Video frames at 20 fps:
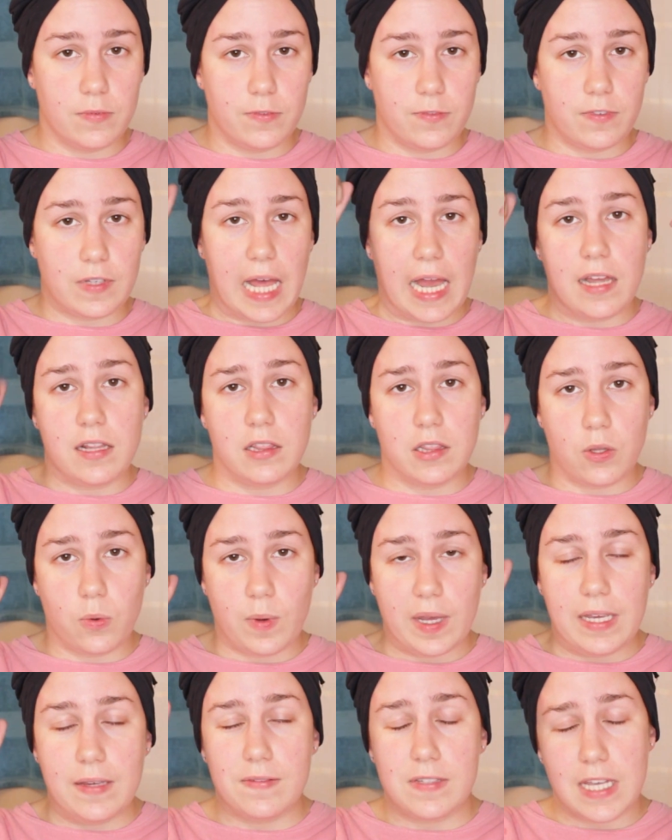flatten the
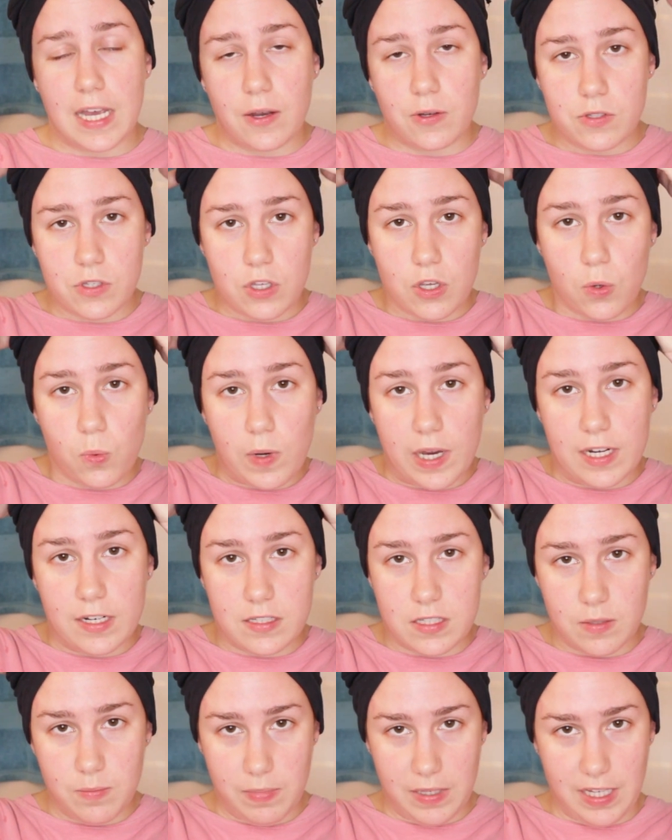waves out, so you want
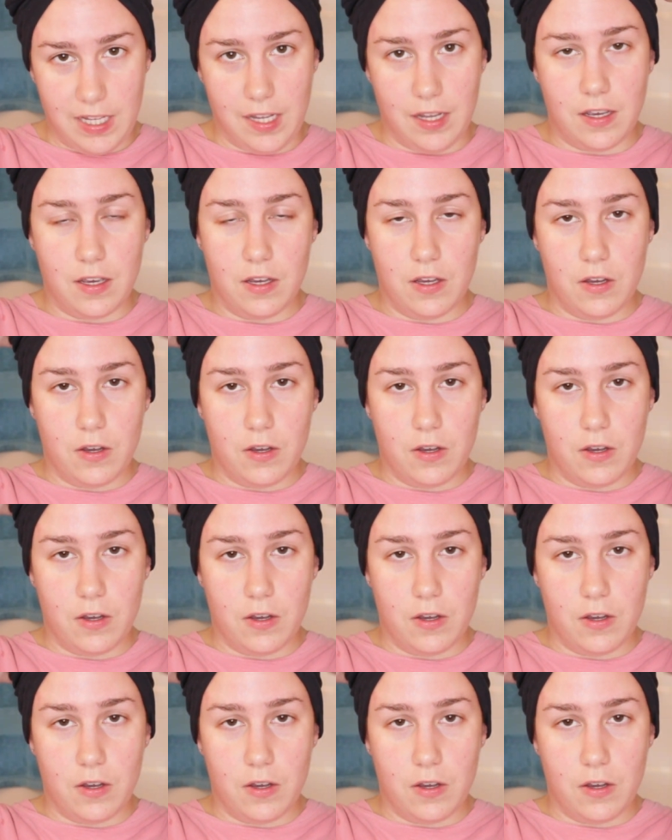it to be